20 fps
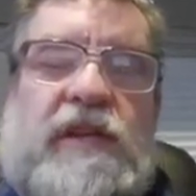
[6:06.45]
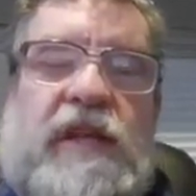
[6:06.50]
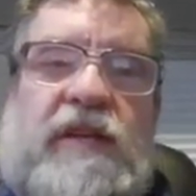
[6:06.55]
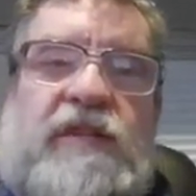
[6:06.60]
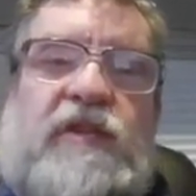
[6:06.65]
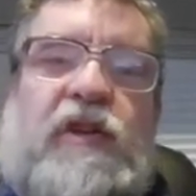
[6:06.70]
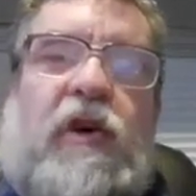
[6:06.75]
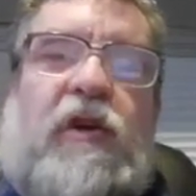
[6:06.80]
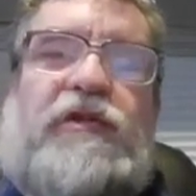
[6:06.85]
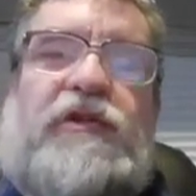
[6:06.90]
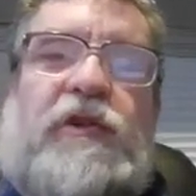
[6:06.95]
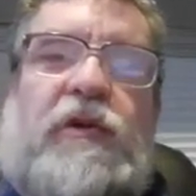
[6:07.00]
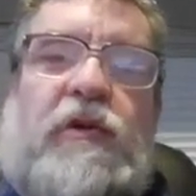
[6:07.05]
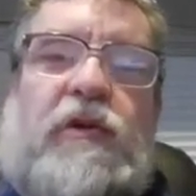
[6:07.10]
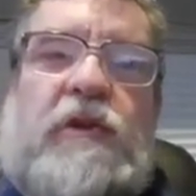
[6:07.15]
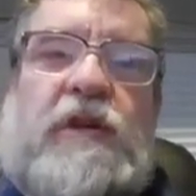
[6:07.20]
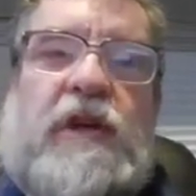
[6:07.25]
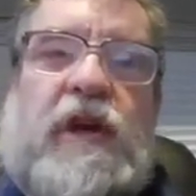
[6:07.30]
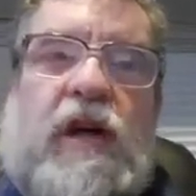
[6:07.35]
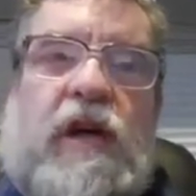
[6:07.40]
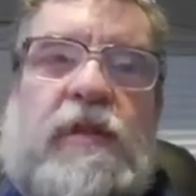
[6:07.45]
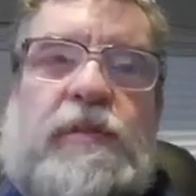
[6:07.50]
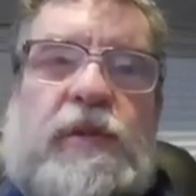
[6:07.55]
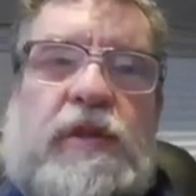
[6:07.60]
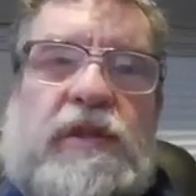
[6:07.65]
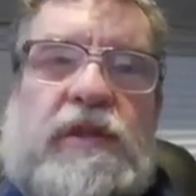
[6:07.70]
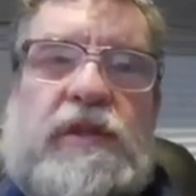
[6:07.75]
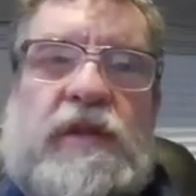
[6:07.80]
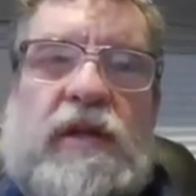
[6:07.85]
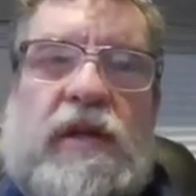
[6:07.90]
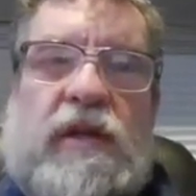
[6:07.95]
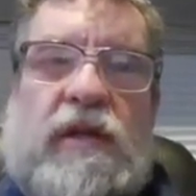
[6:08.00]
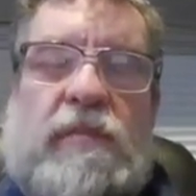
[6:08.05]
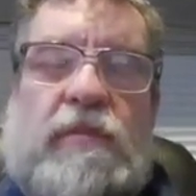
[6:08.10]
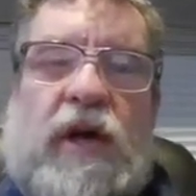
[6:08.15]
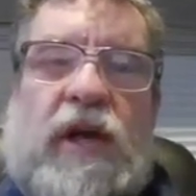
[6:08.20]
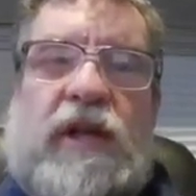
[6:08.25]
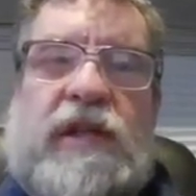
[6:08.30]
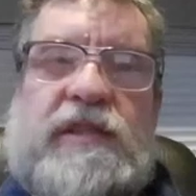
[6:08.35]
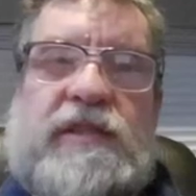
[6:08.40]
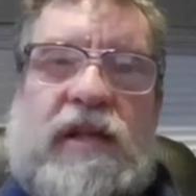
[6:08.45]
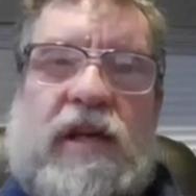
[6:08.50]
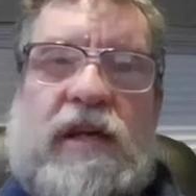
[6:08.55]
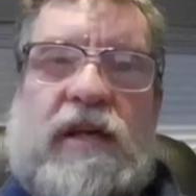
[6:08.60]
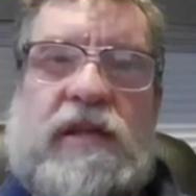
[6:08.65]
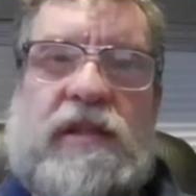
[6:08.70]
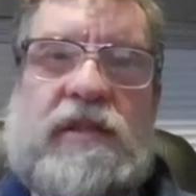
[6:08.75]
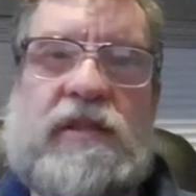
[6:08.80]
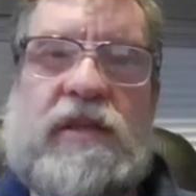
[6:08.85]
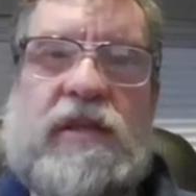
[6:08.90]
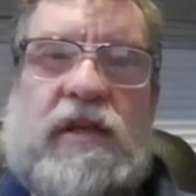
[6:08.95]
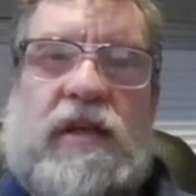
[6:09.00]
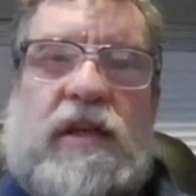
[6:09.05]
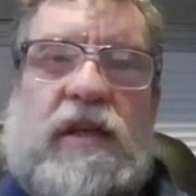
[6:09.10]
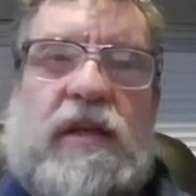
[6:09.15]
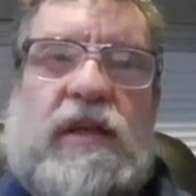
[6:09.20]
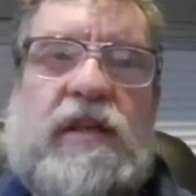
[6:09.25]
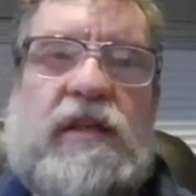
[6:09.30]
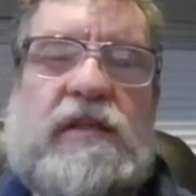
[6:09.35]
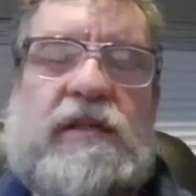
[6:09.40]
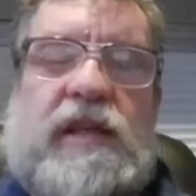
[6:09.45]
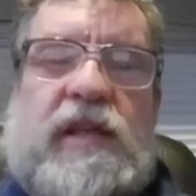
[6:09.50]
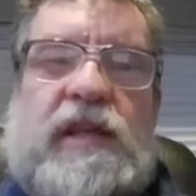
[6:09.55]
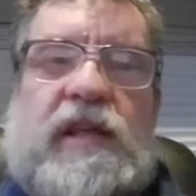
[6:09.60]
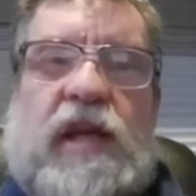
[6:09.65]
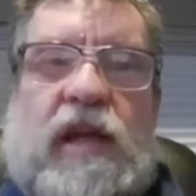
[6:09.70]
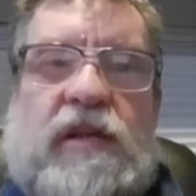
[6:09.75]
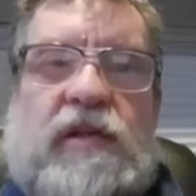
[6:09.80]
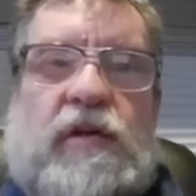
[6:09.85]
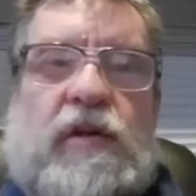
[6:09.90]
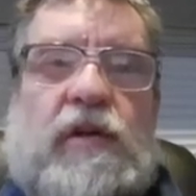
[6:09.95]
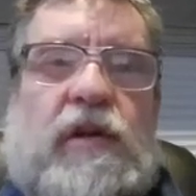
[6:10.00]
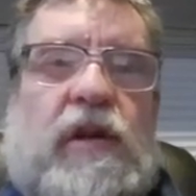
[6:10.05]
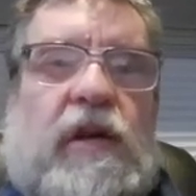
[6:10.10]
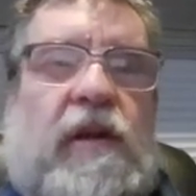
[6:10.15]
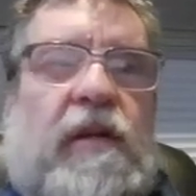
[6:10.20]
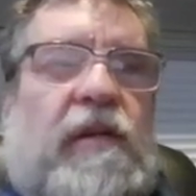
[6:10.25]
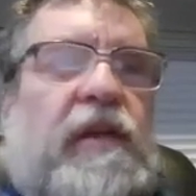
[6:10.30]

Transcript: That's also a carbon monoxide detector.